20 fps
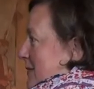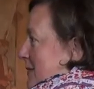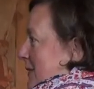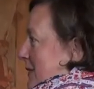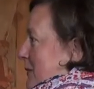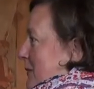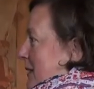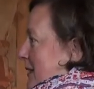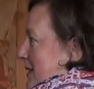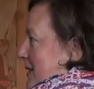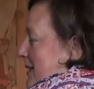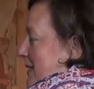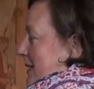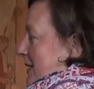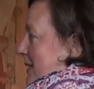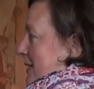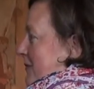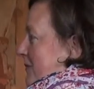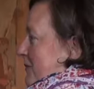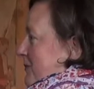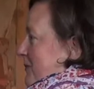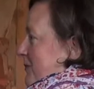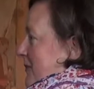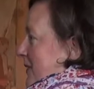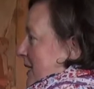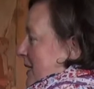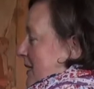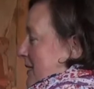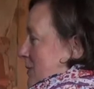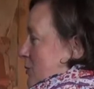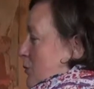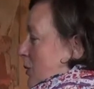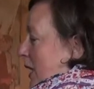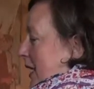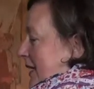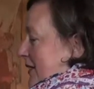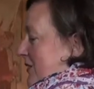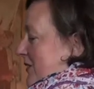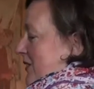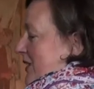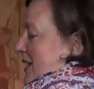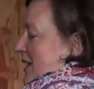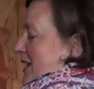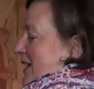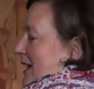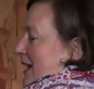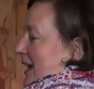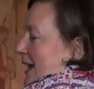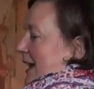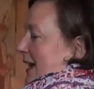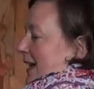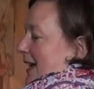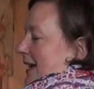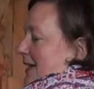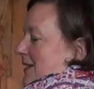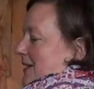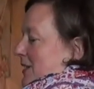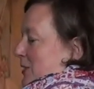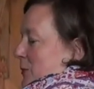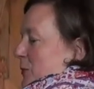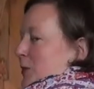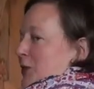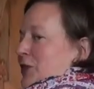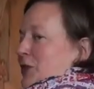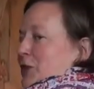to be with um, his wife. And here we're